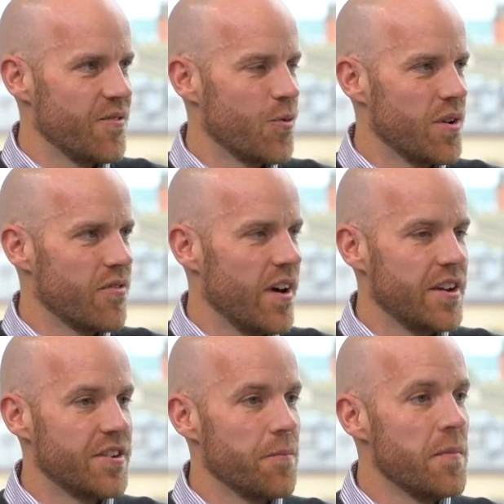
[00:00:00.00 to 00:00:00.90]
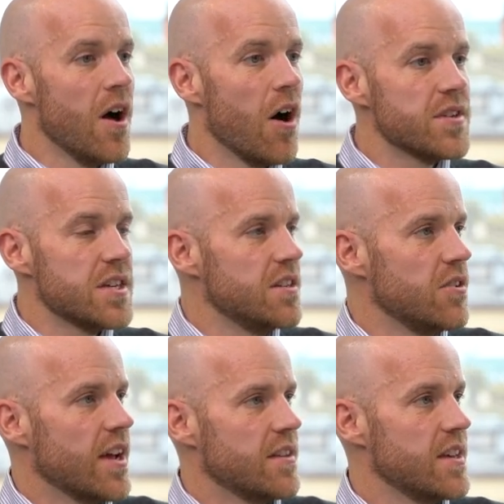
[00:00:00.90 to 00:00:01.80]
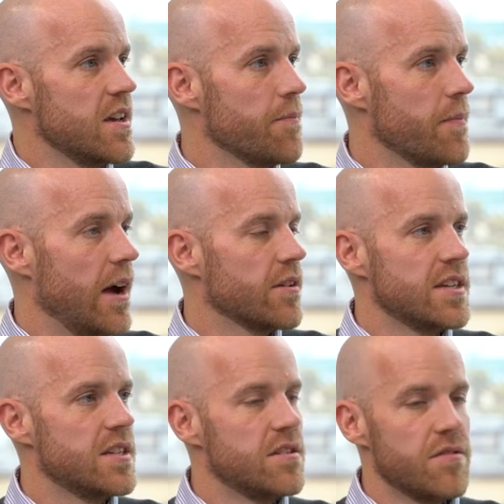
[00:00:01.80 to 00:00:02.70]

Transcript: we find. Obviously, you do get the outdated